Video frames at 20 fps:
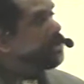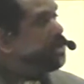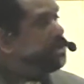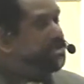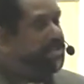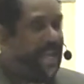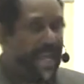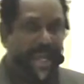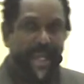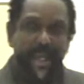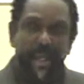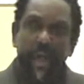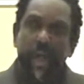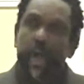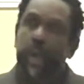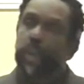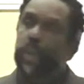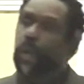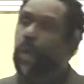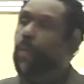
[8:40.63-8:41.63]
to
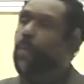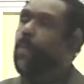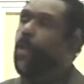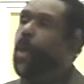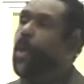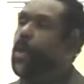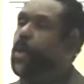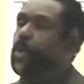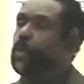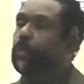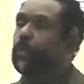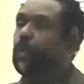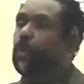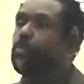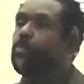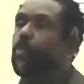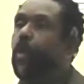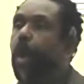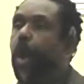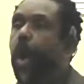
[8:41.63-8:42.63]
take the word, the
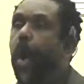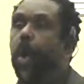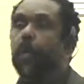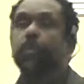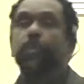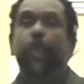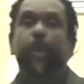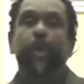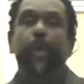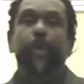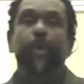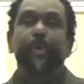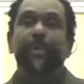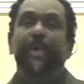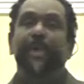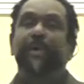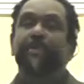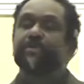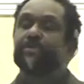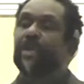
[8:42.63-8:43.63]
raw
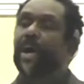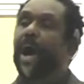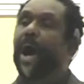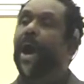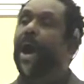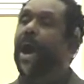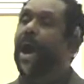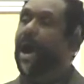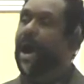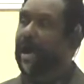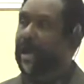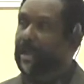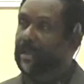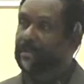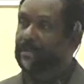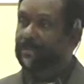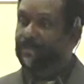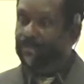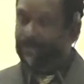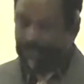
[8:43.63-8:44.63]
word of
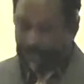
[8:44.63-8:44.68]
God.